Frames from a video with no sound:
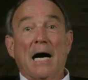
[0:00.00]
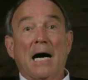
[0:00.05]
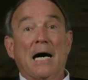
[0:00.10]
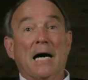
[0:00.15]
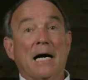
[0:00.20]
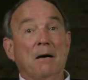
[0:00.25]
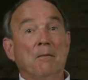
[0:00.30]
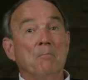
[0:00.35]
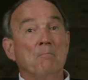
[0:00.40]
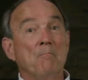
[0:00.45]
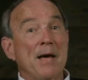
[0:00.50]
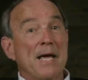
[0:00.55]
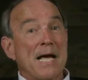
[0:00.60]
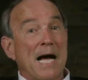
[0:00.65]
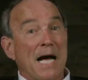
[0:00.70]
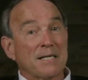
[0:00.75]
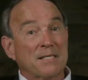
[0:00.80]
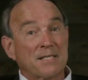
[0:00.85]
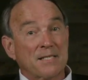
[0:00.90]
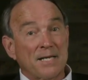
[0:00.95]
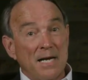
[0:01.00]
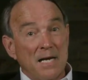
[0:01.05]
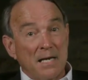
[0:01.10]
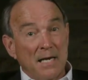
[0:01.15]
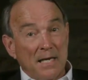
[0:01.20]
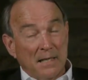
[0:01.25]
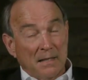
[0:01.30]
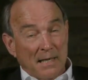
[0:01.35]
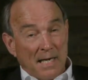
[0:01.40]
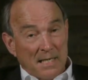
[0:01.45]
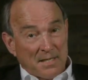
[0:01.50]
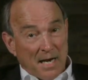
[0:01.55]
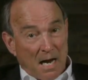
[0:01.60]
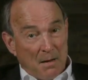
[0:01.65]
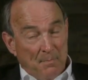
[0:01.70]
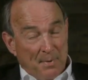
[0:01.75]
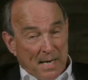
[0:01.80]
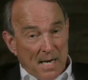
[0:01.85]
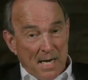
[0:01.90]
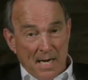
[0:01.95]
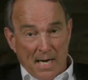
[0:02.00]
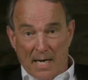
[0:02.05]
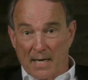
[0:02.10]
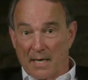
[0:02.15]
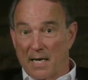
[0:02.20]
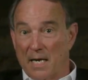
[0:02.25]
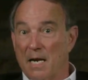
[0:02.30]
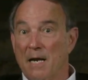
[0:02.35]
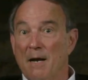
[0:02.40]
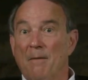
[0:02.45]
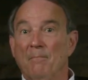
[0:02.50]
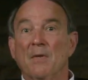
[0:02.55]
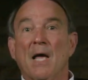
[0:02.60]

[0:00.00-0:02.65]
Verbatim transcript: Uh, may I say, as I begin,